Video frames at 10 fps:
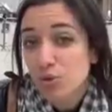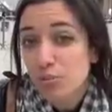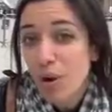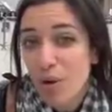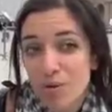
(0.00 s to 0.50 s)
tout
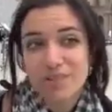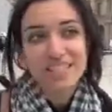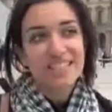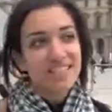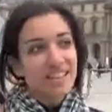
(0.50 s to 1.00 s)
le
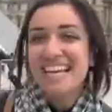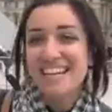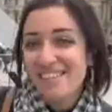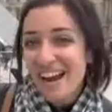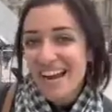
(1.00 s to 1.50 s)
monde.
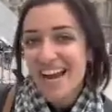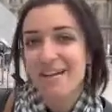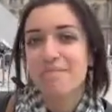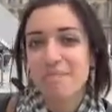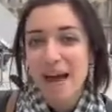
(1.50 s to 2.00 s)
Here I
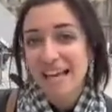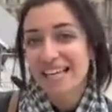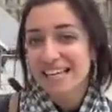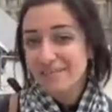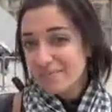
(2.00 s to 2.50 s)
am back
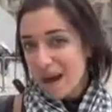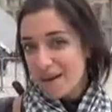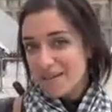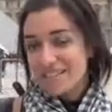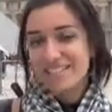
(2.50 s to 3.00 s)
in
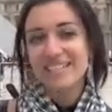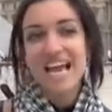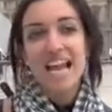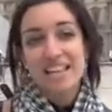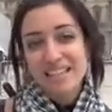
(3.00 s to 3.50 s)
Paris.
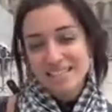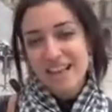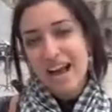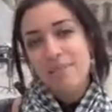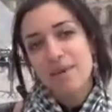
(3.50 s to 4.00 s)
This
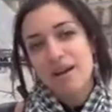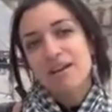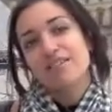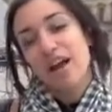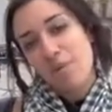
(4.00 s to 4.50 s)
time
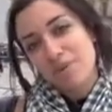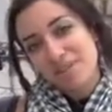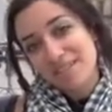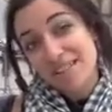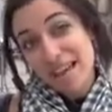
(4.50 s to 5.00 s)
not
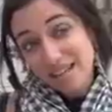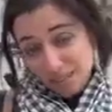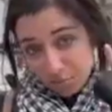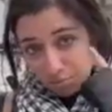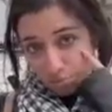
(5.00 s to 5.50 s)
with
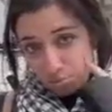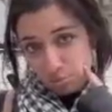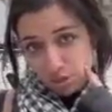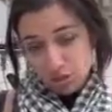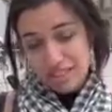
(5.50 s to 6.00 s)
Sunette,
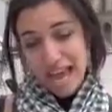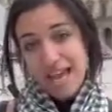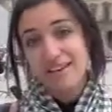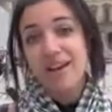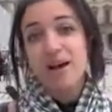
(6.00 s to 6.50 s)

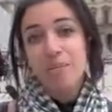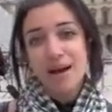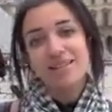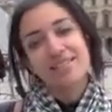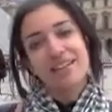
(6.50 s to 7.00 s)
sad,
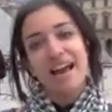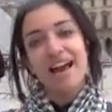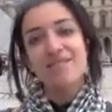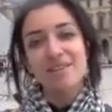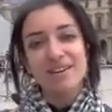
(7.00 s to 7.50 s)
but I
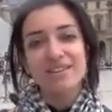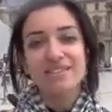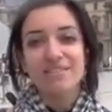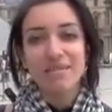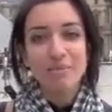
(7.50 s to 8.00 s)
have
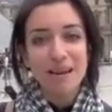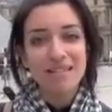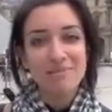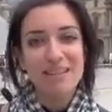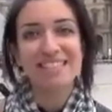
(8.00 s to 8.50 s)
a
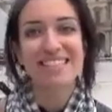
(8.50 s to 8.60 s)
replacement,